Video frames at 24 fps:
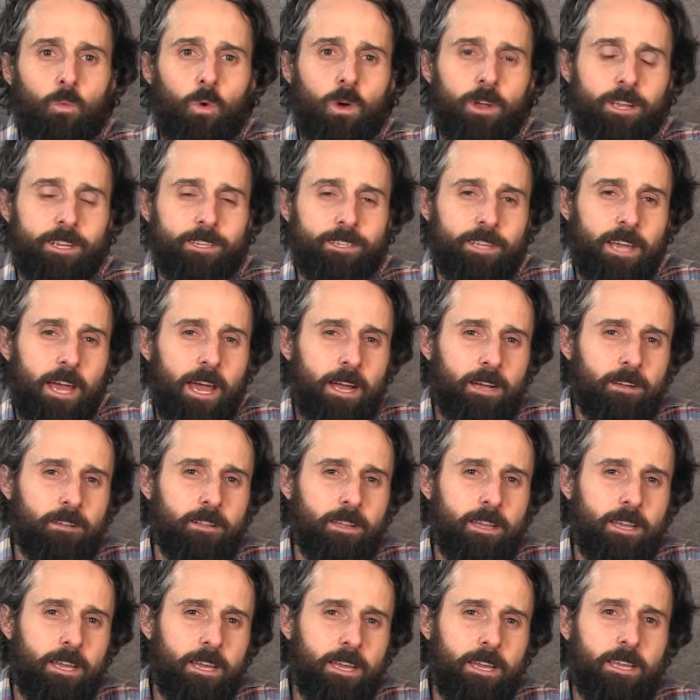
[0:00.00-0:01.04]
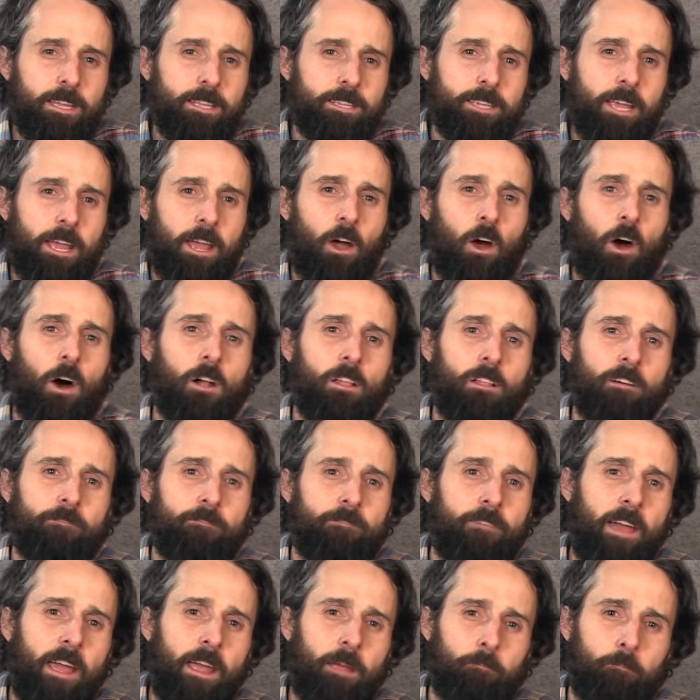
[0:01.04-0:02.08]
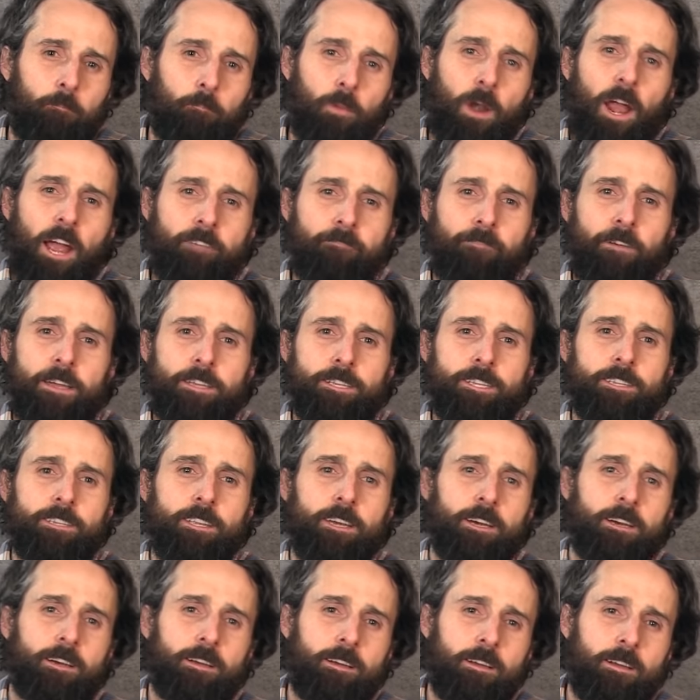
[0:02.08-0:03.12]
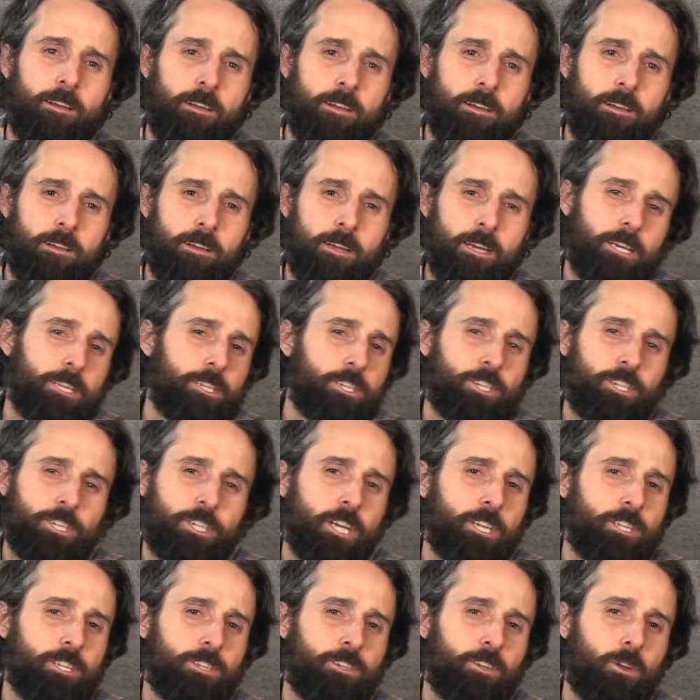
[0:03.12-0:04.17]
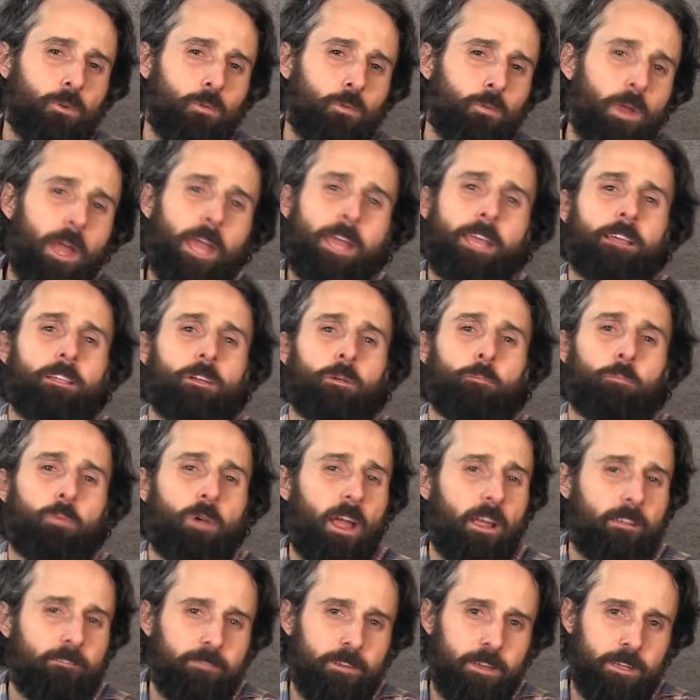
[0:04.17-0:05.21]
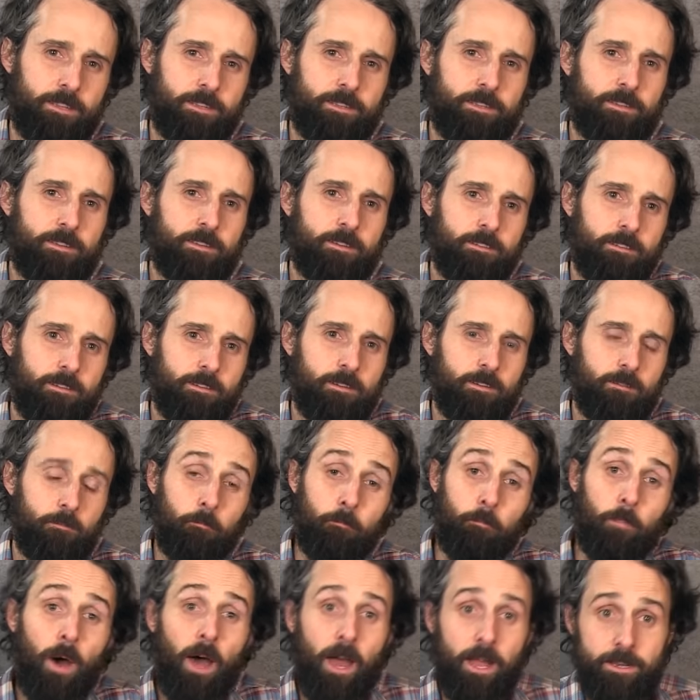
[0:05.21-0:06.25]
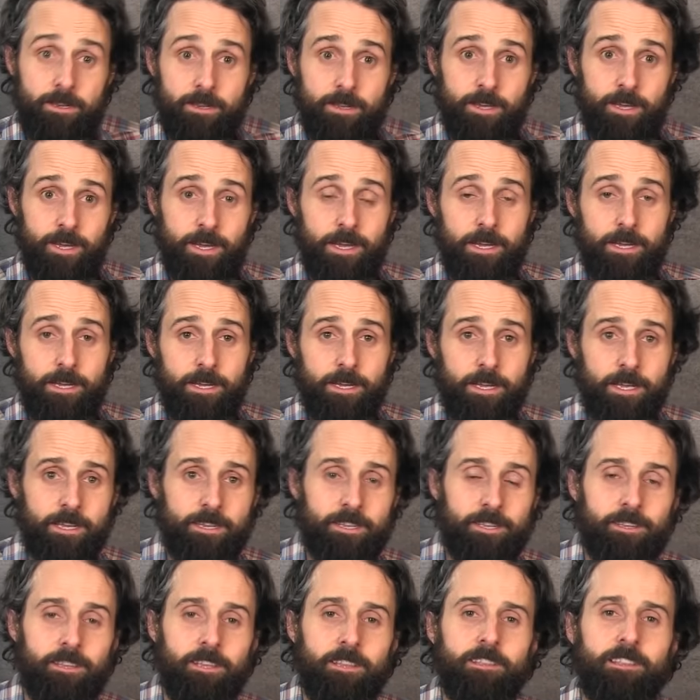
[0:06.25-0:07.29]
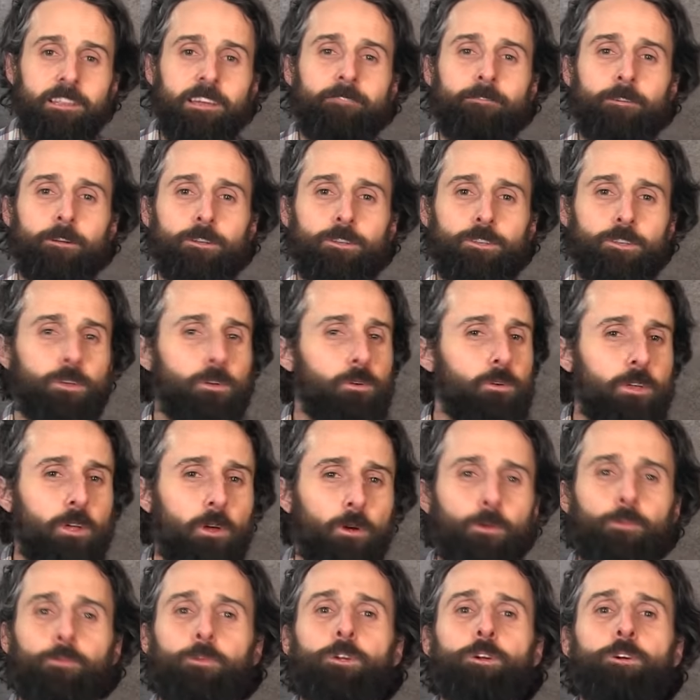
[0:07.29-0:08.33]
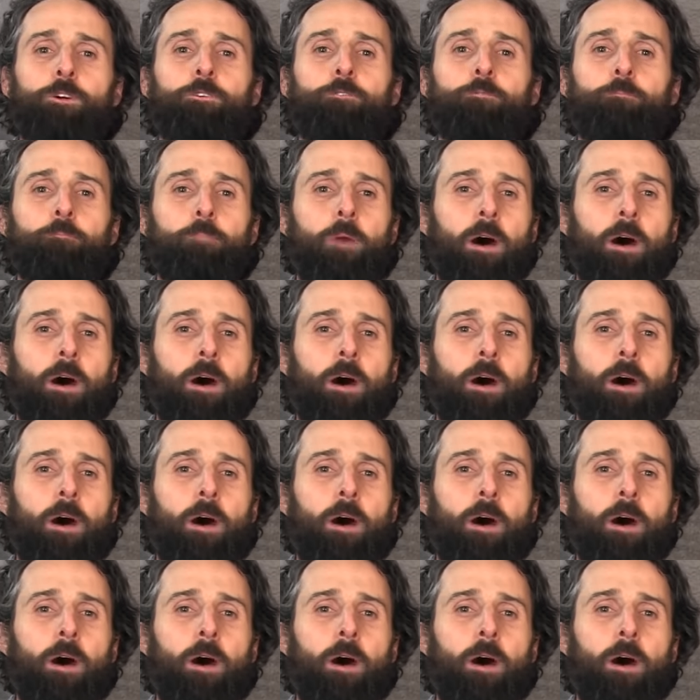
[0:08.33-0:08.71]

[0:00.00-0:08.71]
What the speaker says: what exactly is a Hall of Fame breakfast, it's just a regular breakfast, but it's delivered to your room